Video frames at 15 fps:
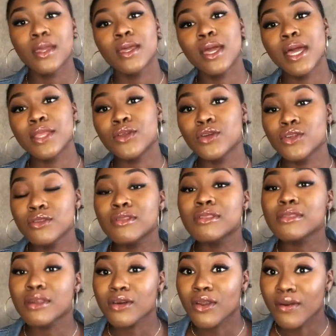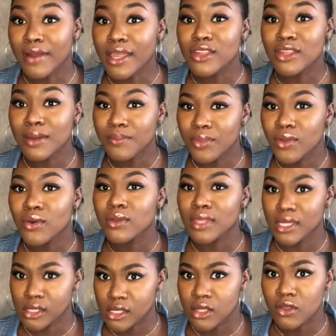and you're using the correct shampoo
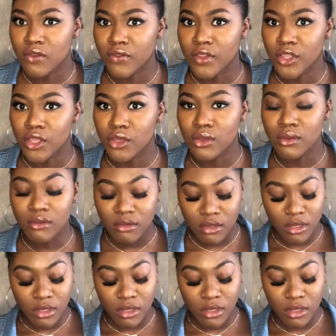that's good for you,